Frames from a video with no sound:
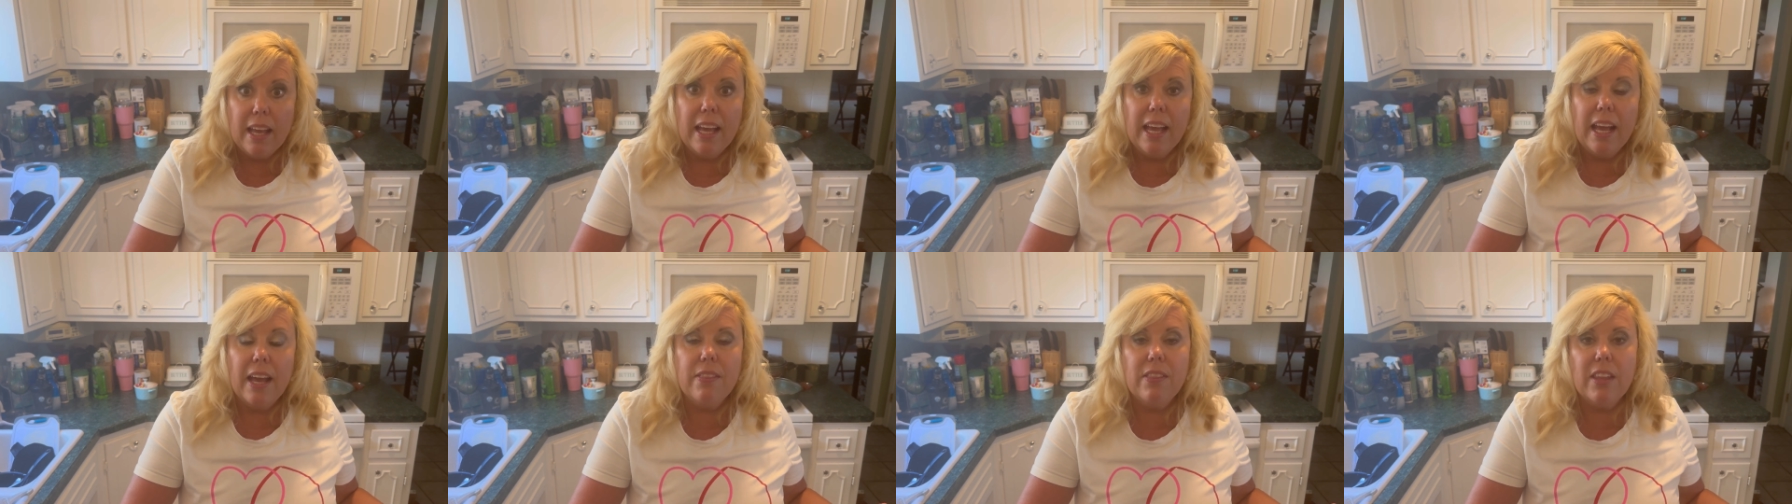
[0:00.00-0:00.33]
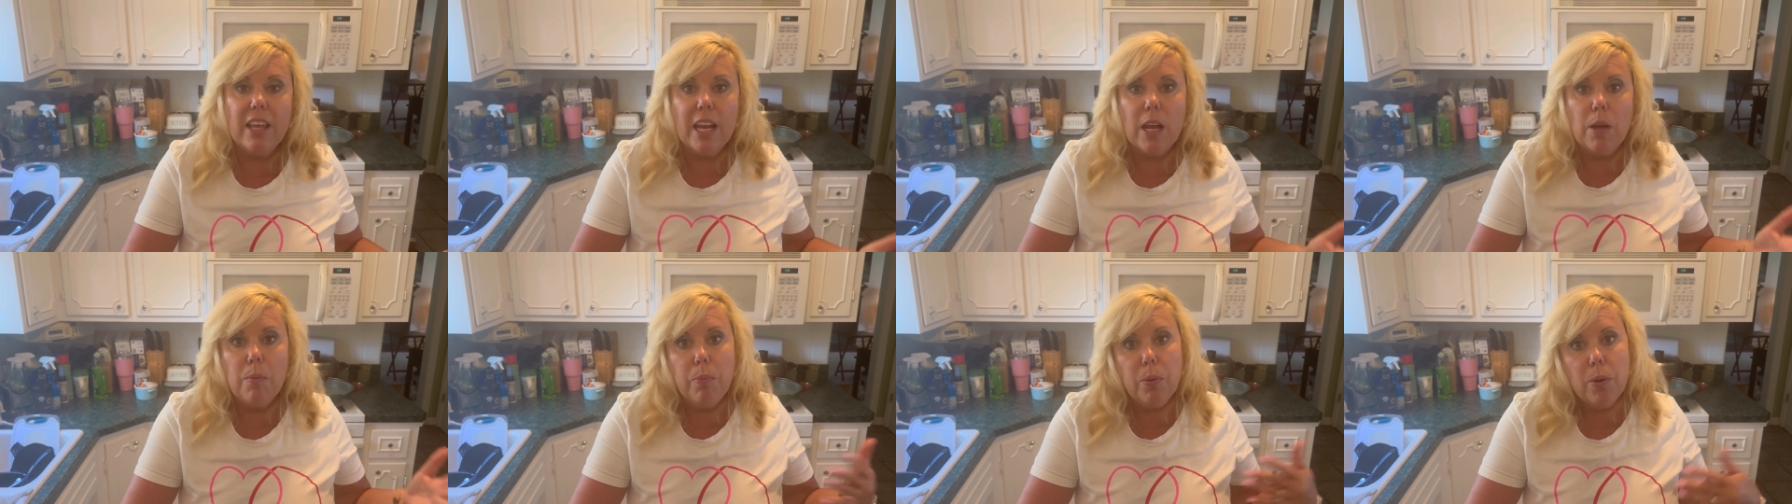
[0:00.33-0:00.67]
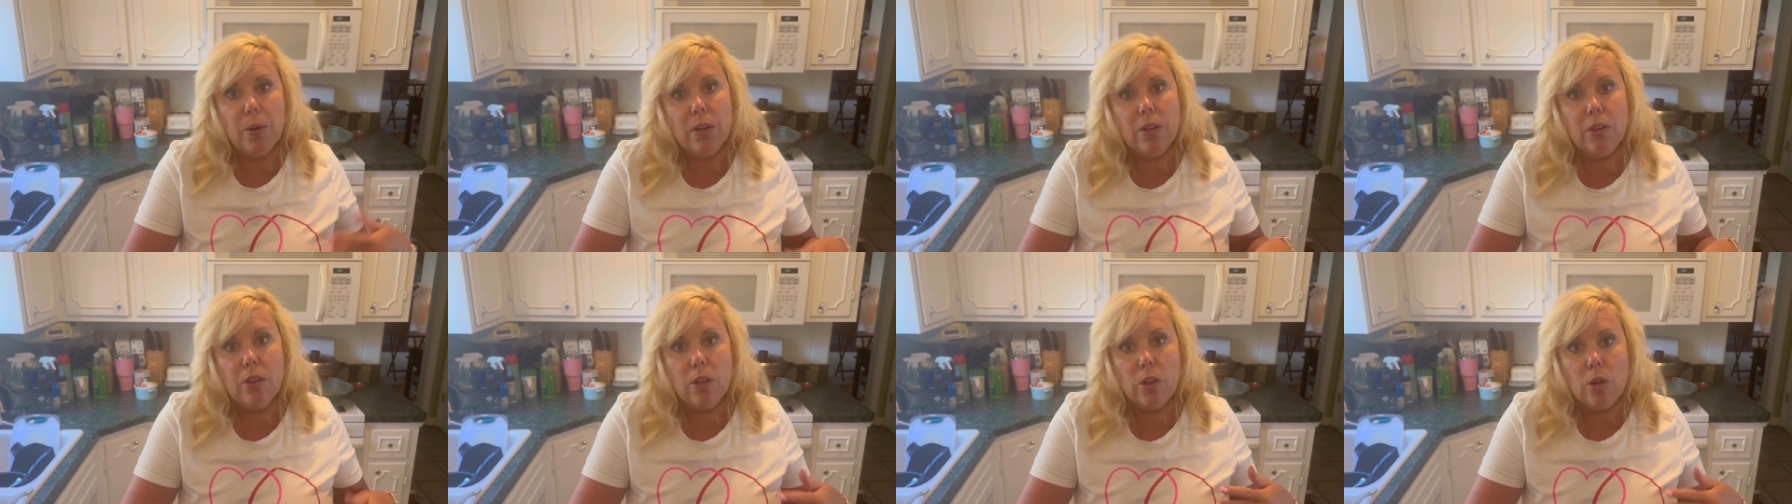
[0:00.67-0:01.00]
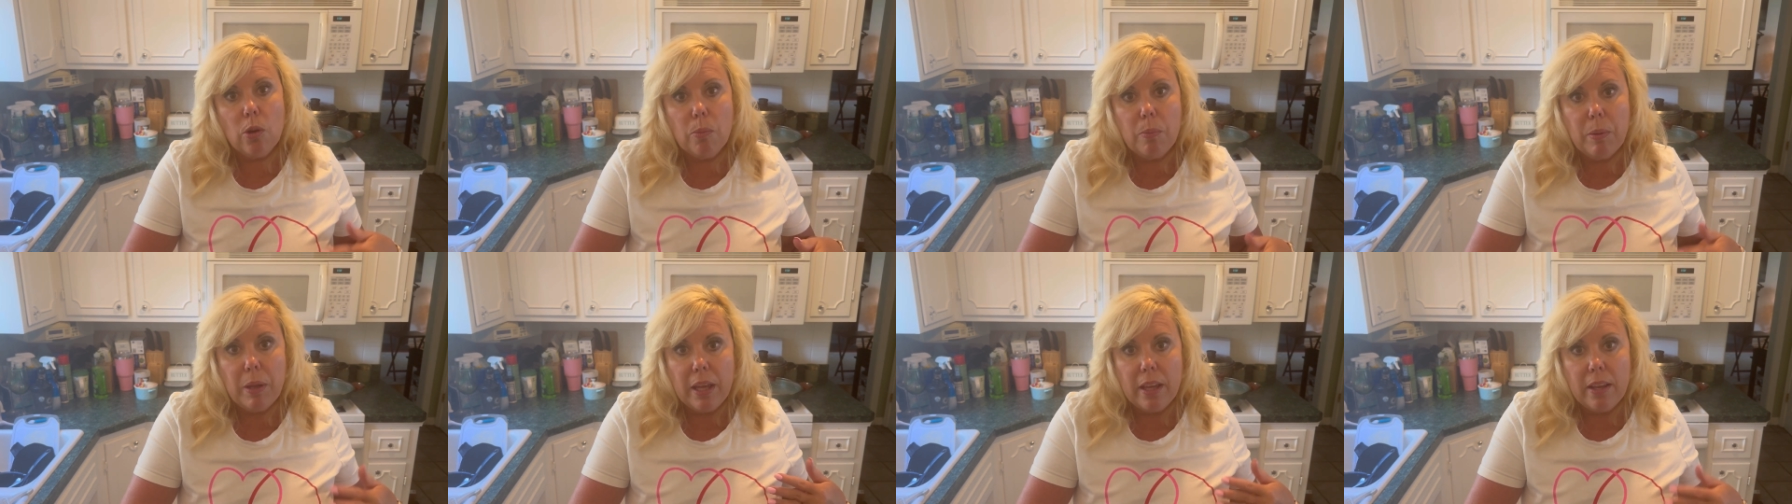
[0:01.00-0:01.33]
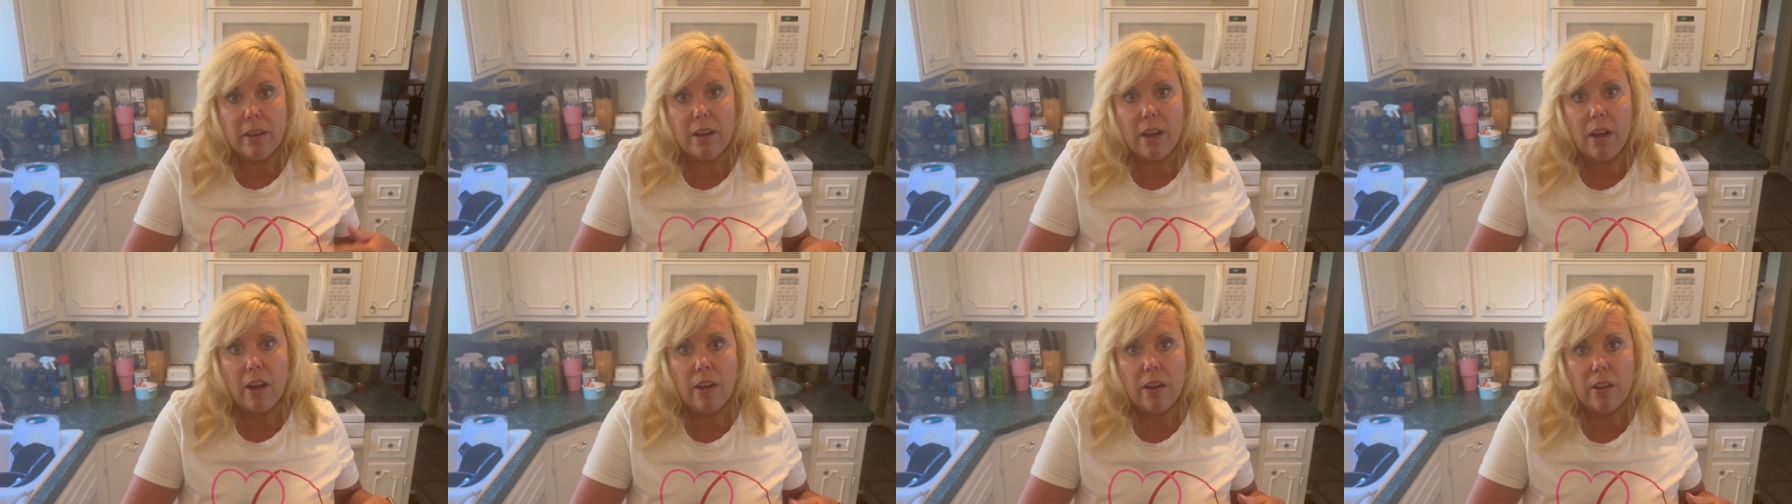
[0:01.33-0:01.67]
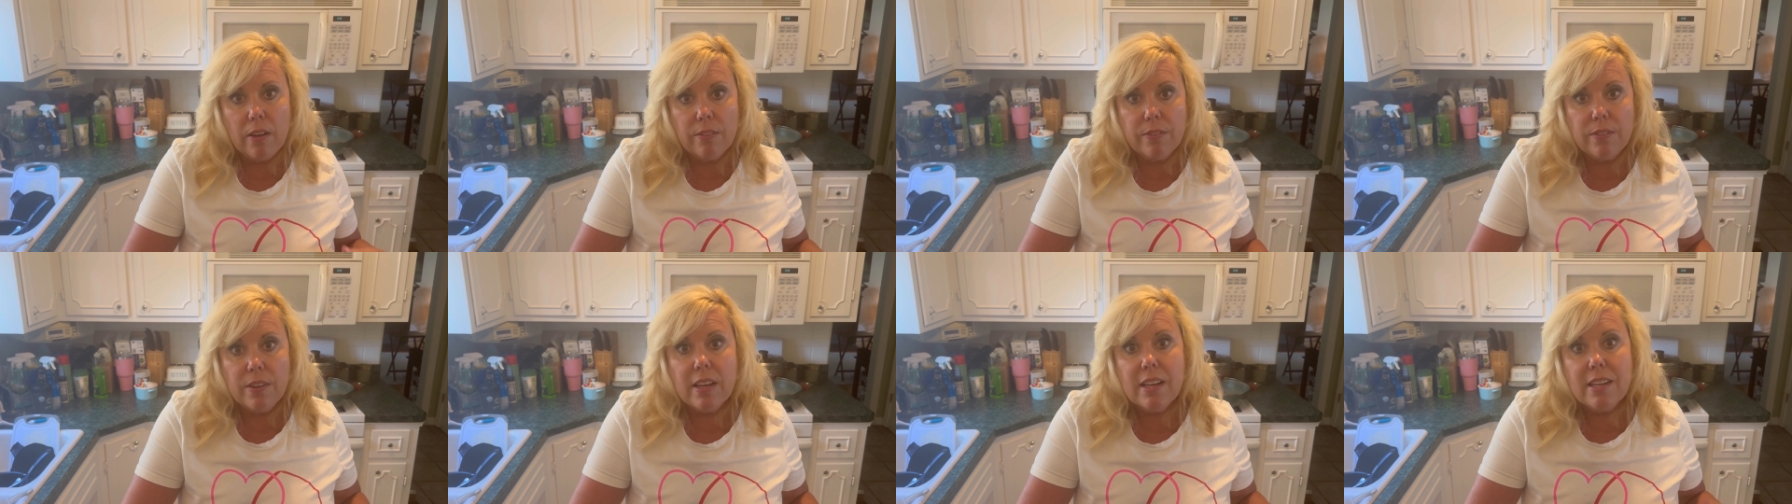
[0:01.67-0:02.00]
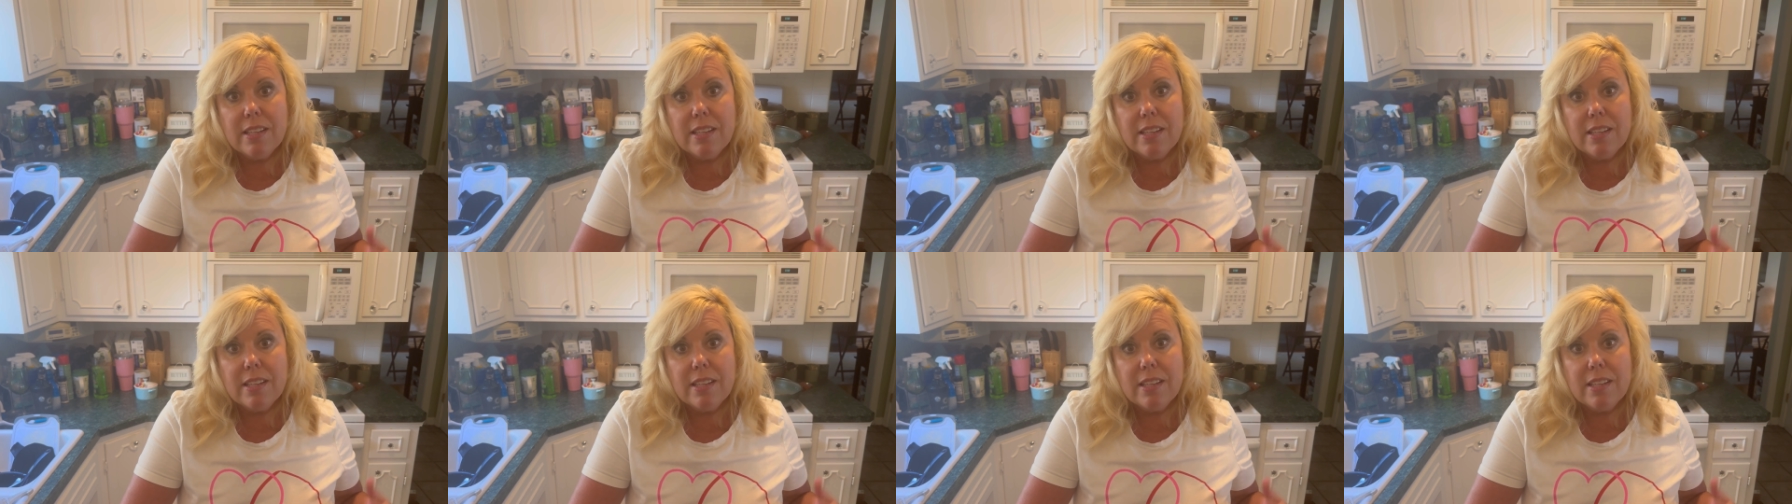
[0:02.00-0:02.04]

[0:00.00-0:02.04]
And then I put a little bit of